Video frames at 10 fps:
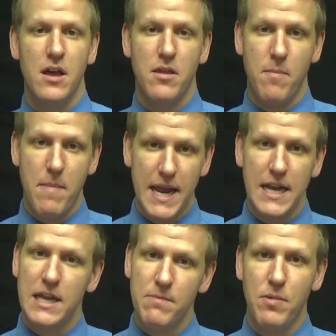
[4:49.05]
The
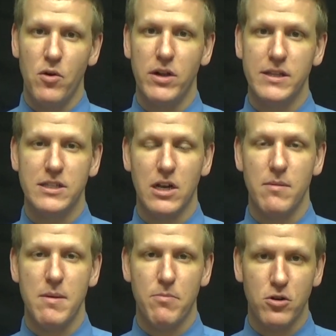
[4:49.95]
main component that's going
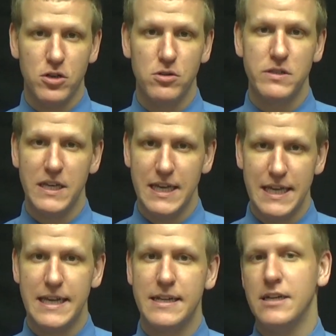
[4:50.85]
to be producing
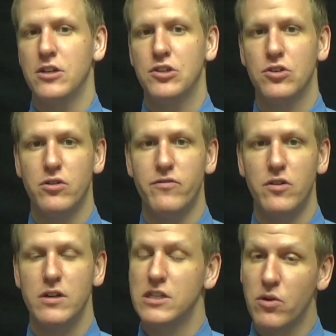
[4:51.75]
heat in a
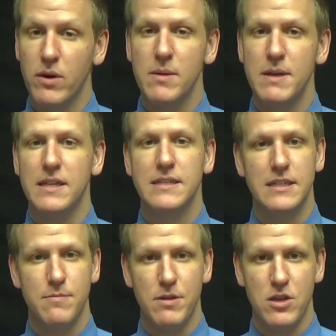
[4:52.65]
server is going to be the
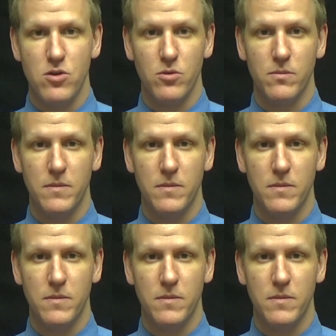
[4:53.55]
CPU.